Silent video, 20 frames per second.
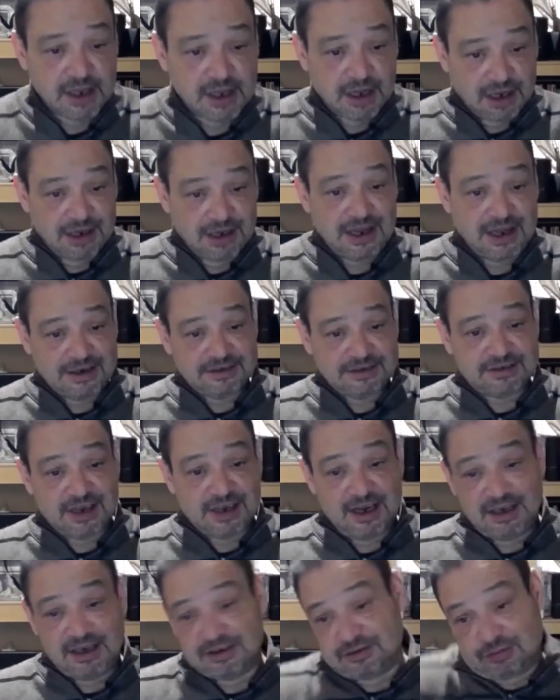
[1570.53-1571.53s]
A lot of
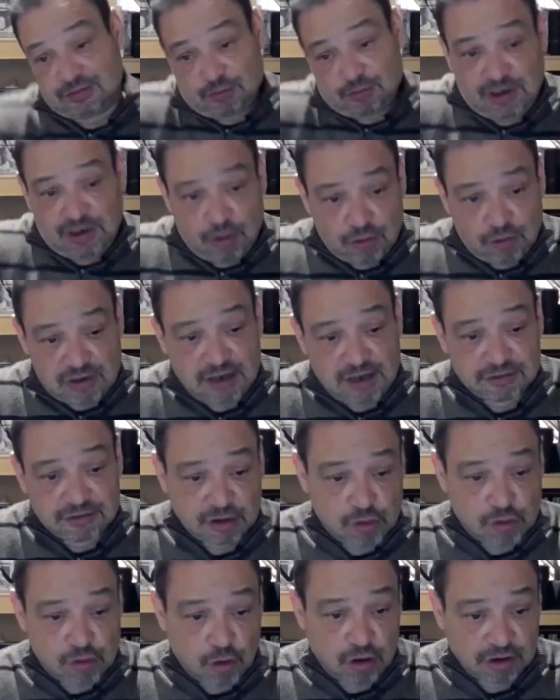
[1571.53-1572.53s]
times we don't count
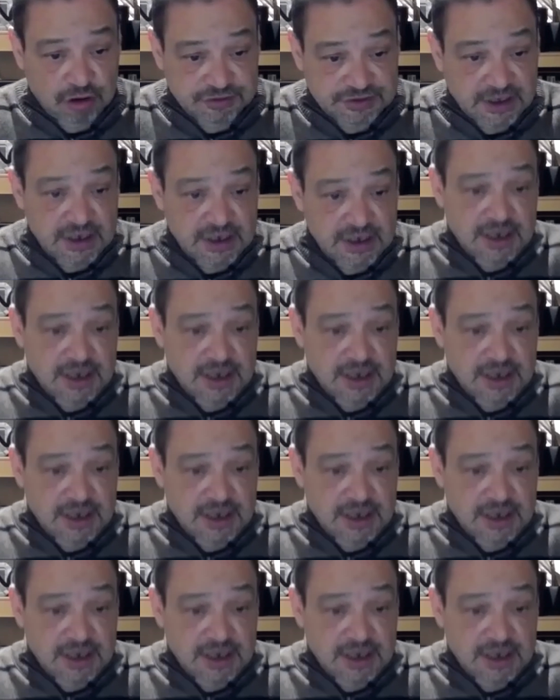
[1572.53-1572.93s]
the cost.